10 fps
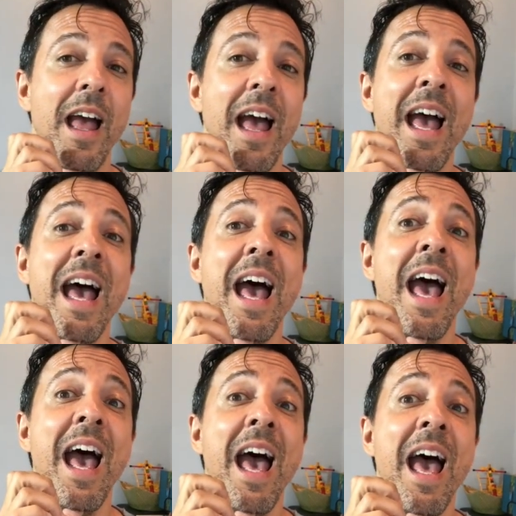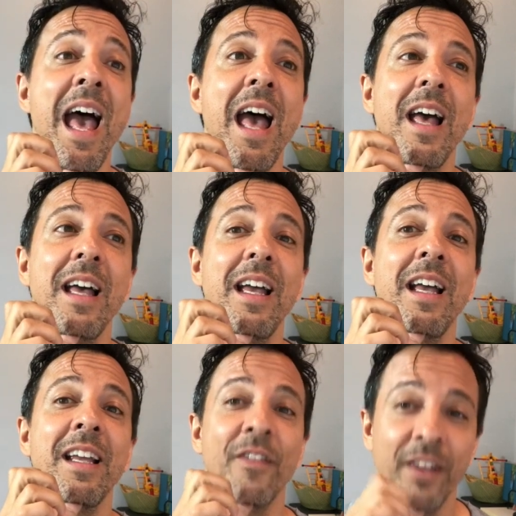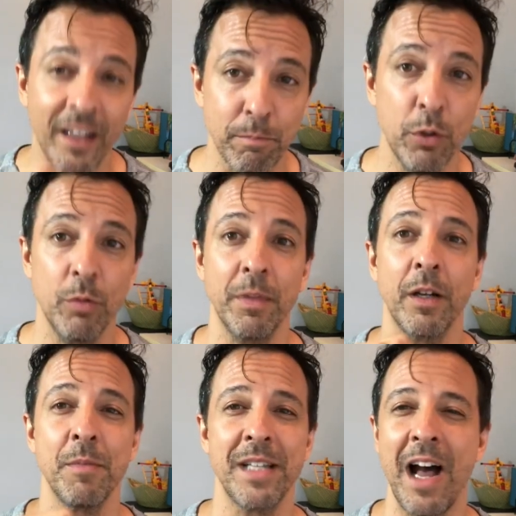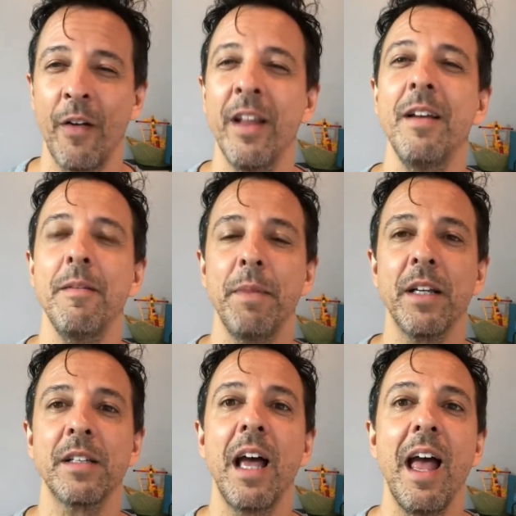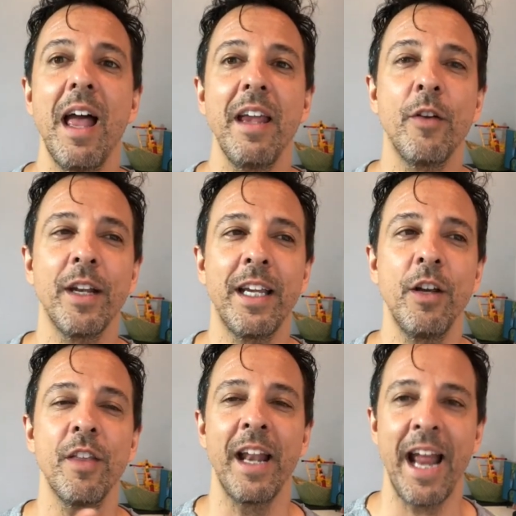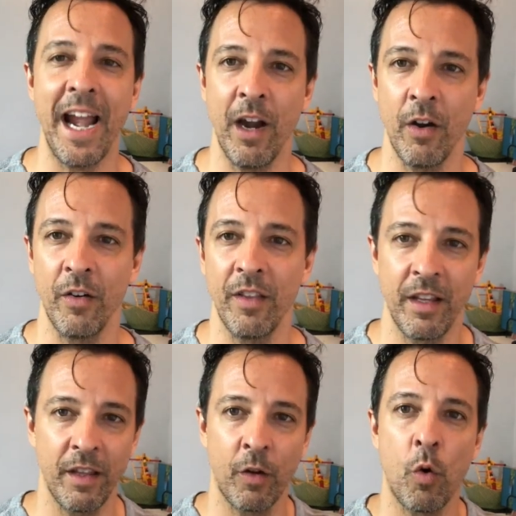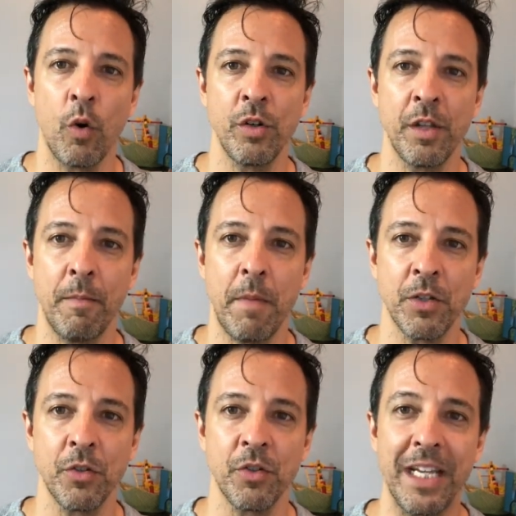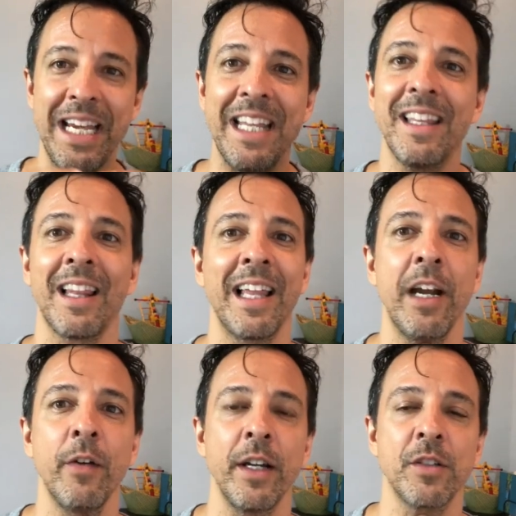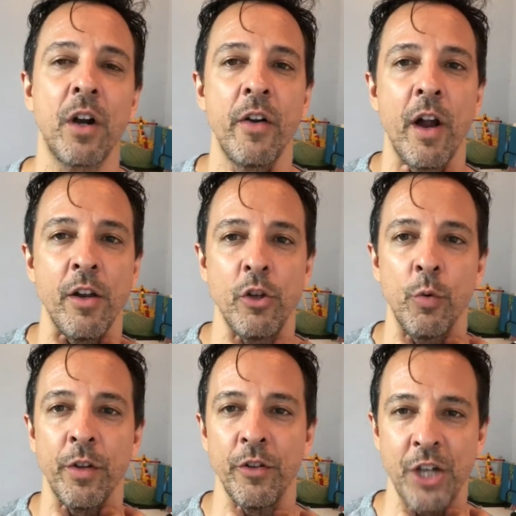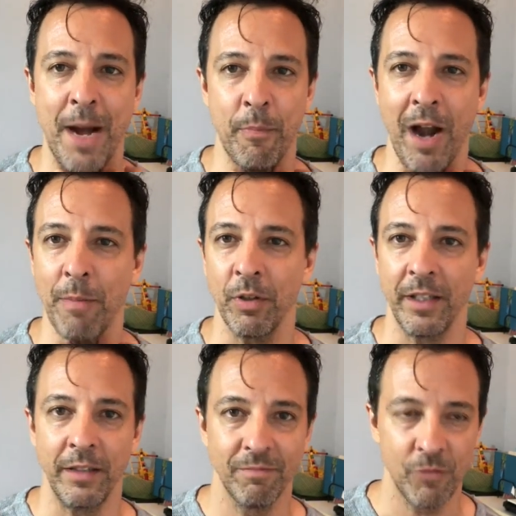Hey, you can feel it, boom, it comes down. Because you could hear that air, that the muscles in the larynx are not doing their job properly.